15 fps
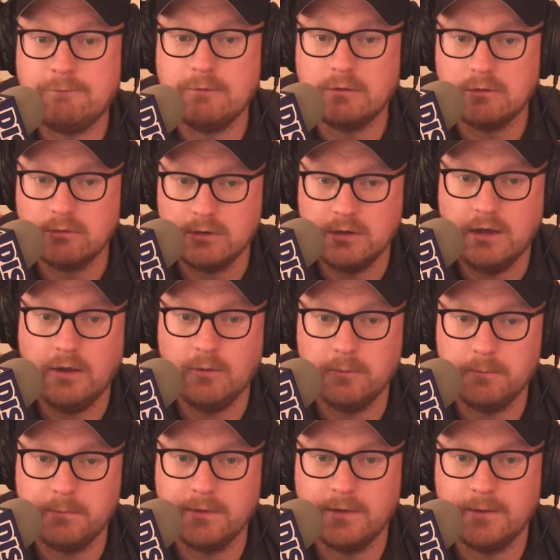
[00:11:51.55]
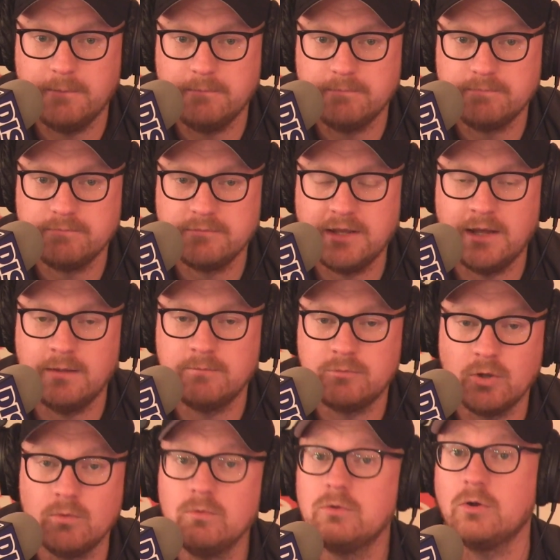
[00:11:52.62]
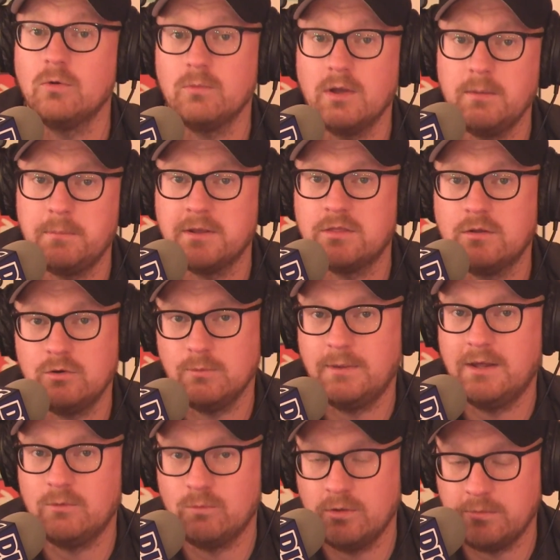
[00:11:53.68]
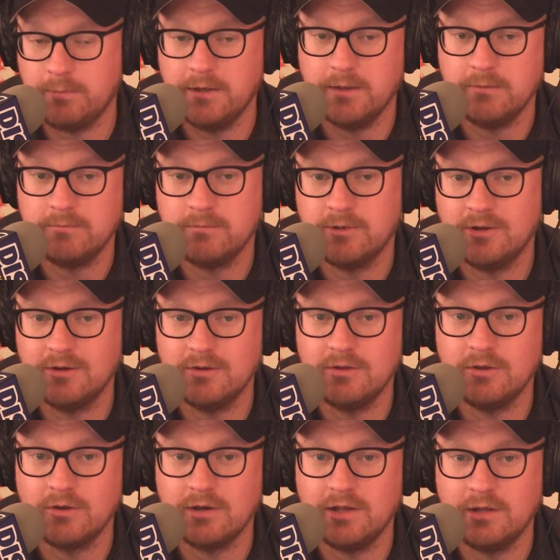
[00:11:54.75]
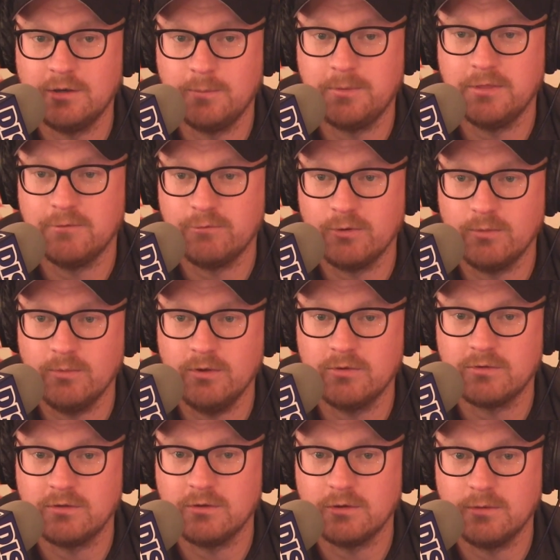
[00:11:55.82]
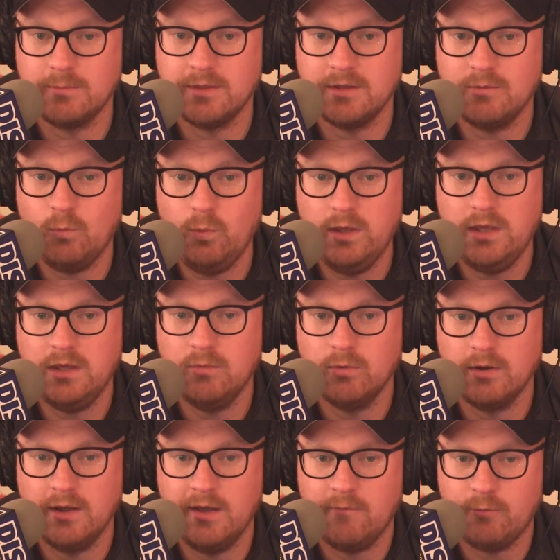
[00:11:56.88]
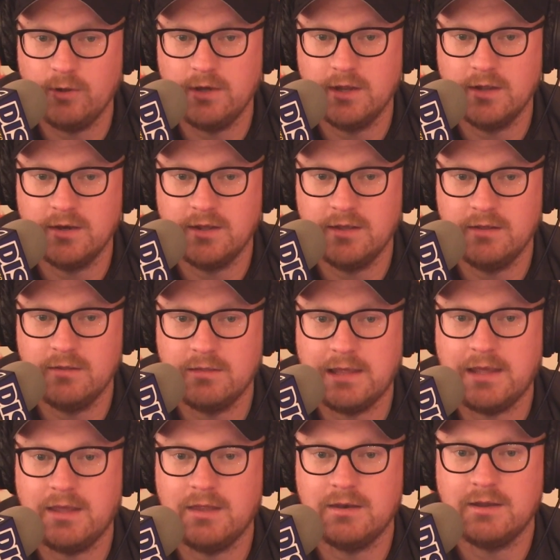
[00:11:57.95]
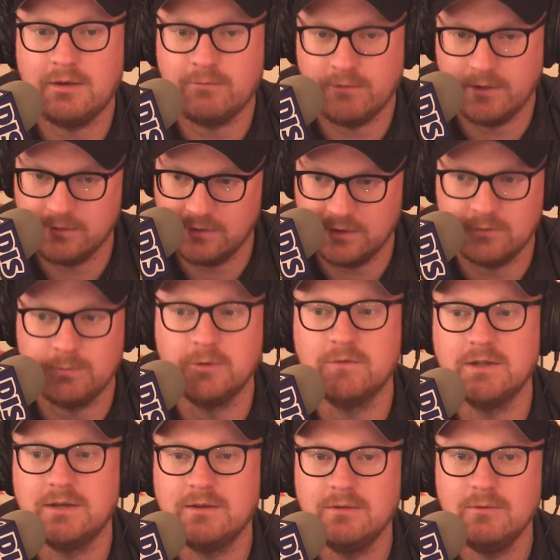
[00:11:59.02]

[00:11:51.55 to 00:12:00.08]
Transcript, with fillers: figure it out. But yeah, don't don't ride Big Thunder Mountain with me, or you're going to end up in the front rows, and you're going to be like, we were halfway down a hill, and now finally it's moving.